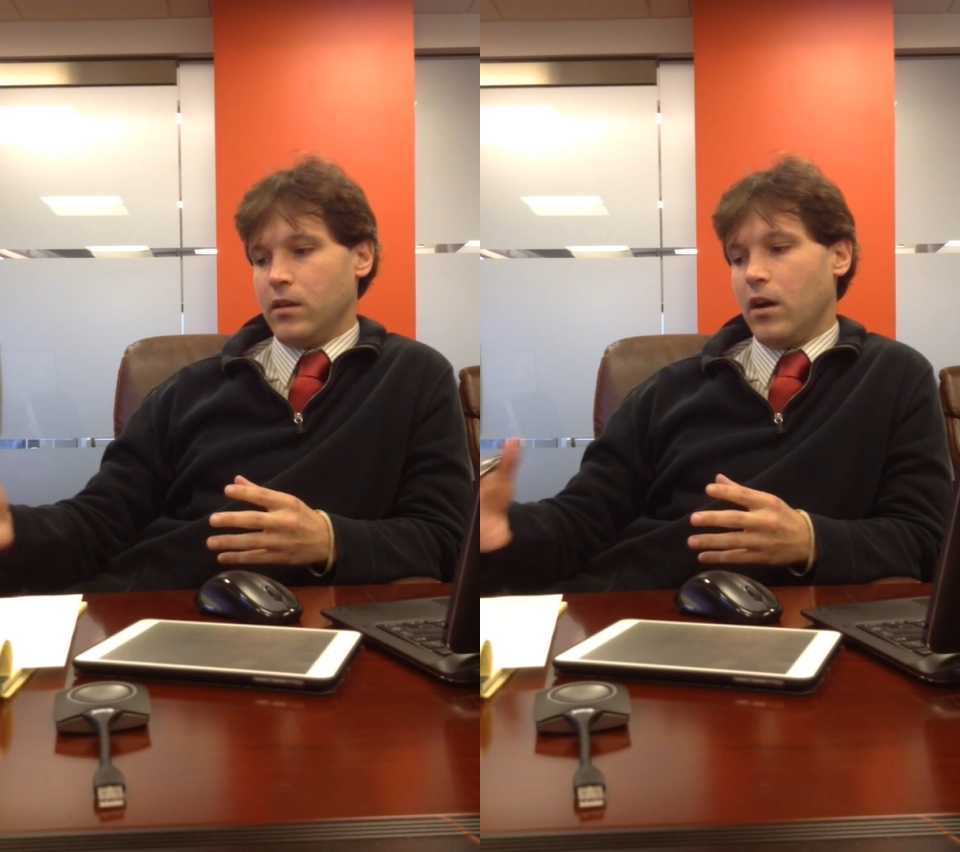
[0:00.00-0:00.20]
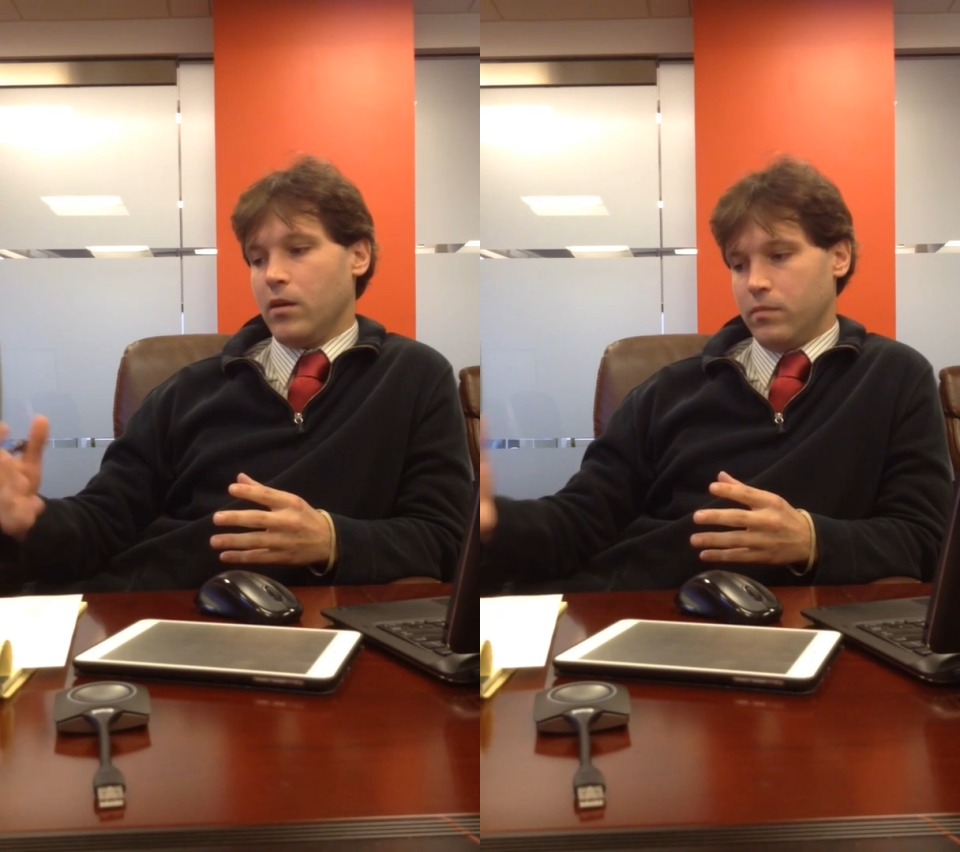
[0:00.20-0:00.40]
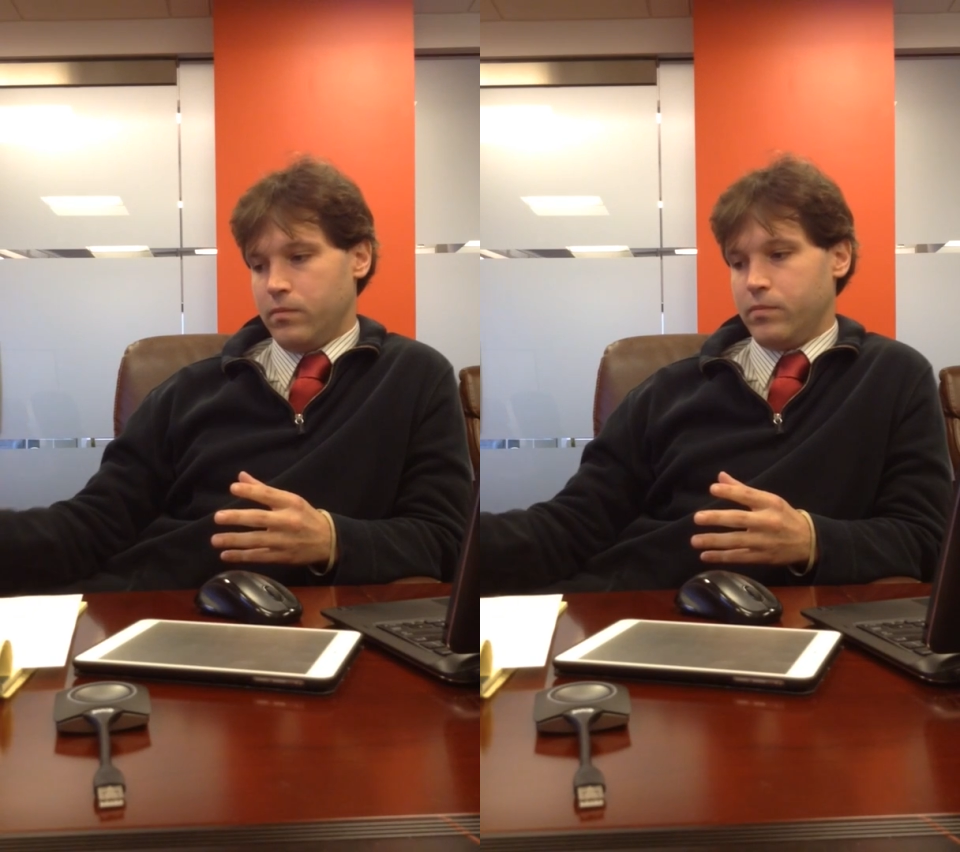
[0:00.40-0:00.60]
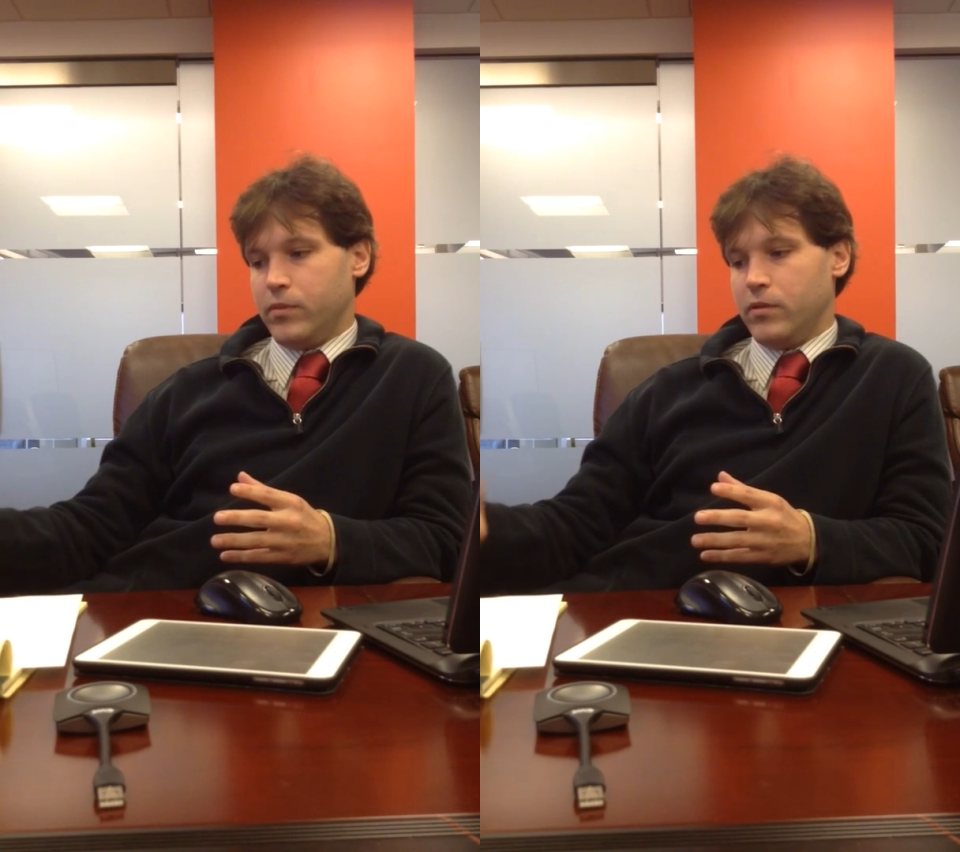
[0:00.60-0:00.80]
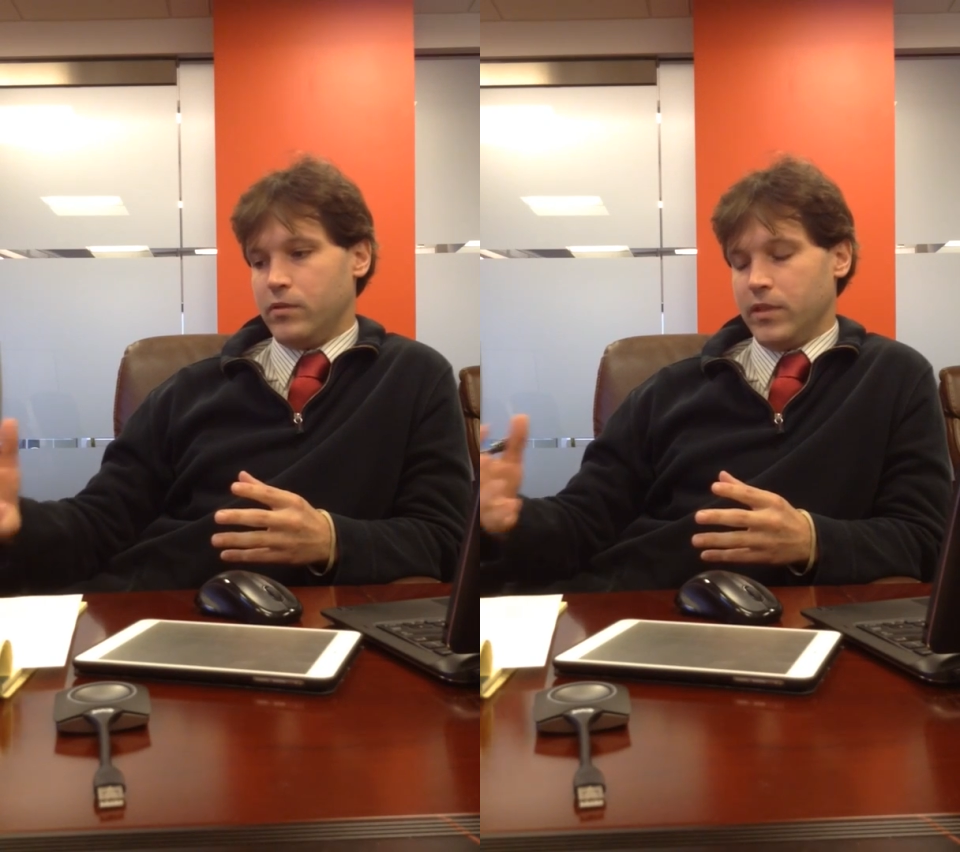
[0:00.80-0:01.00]
our
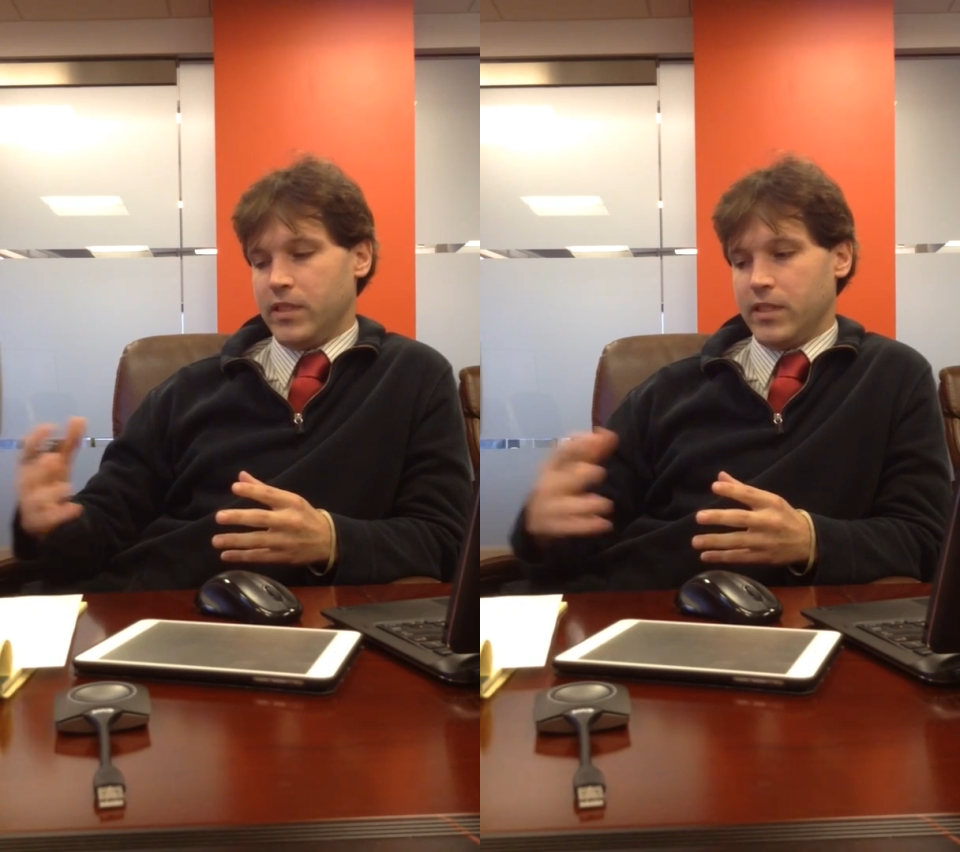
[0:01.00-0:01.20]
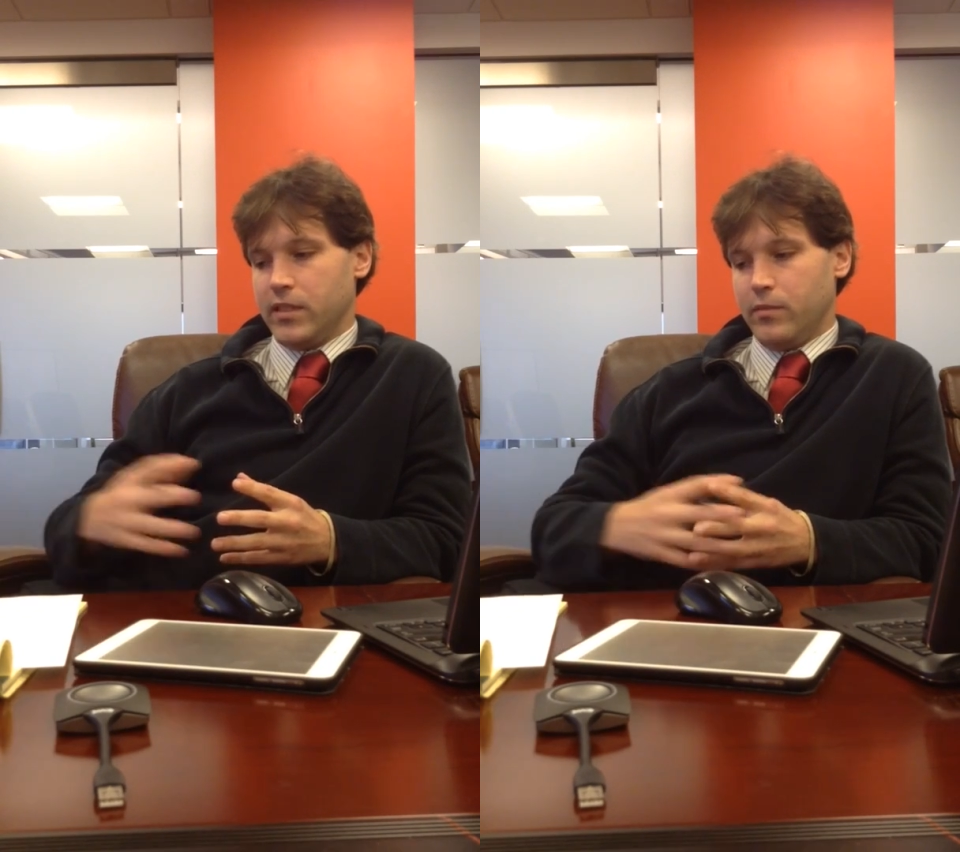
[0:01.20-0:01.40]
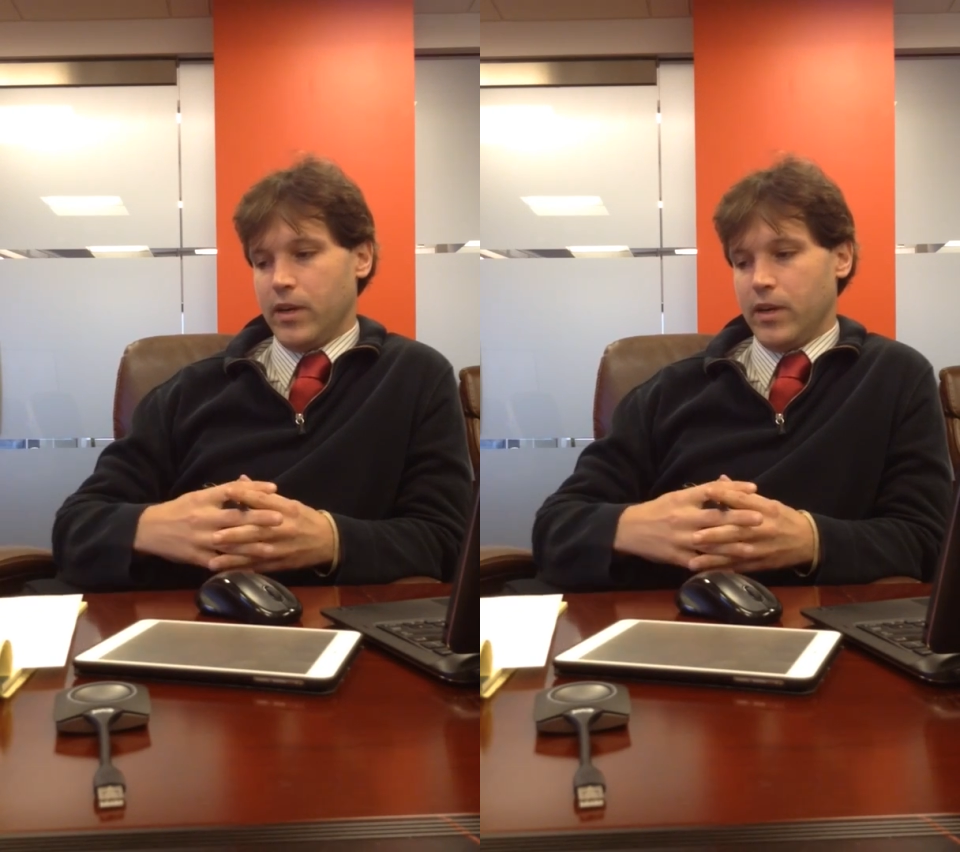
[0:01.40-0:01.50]
360